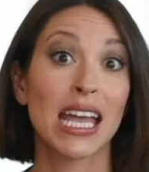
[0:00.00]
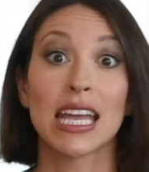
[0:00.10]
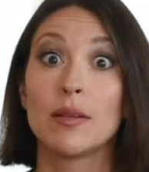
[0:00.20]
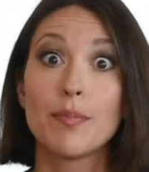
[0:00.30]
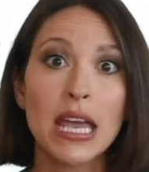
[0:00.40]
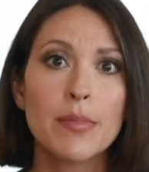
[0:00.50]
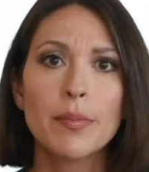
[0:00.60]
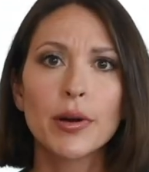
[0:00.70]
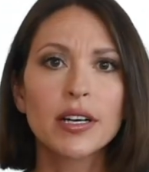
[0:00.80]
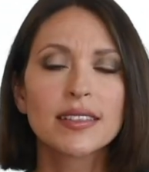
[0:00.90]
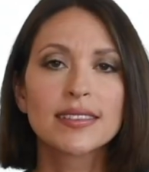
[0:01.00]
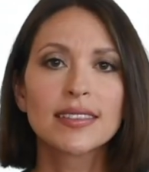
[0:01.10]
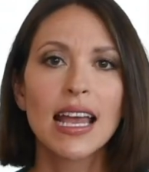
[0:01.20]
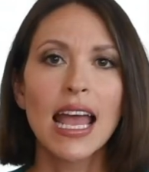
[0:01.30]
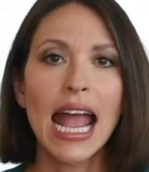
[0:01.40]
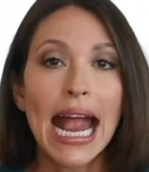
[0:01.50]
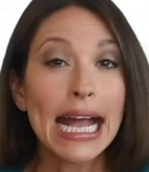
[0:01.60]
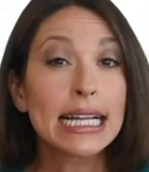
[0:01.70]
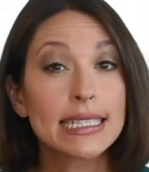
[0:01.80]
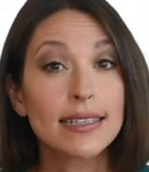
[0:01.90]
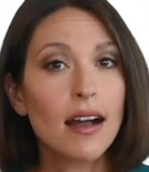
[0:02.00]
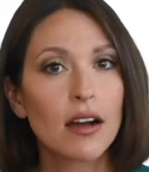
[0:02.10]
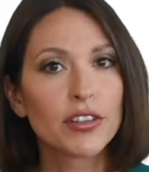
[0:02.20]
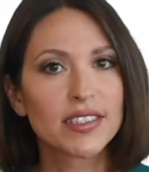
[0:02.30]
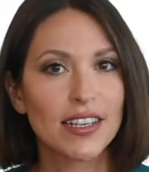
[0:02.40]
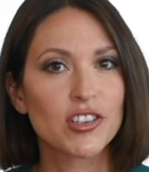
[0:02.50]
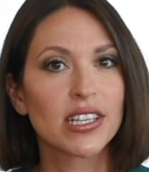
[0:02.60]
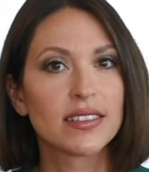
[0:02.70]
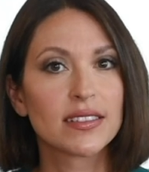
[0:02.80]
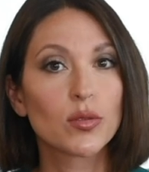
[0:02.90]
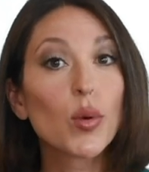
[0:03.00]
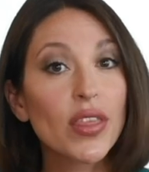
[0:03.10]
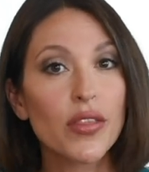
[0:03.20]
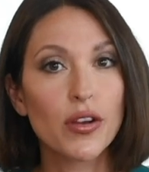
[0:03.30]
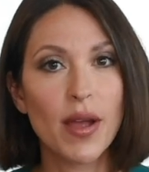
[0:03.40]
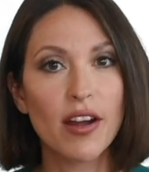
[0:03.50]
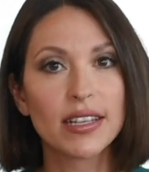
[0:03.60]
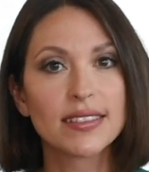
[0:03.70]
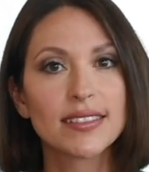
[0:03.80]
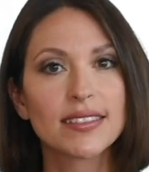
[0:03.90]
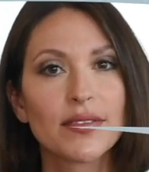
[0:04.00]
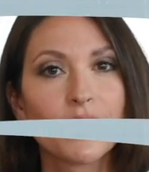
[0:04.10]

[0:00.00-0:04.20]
in baby books, and in conversations with other parents.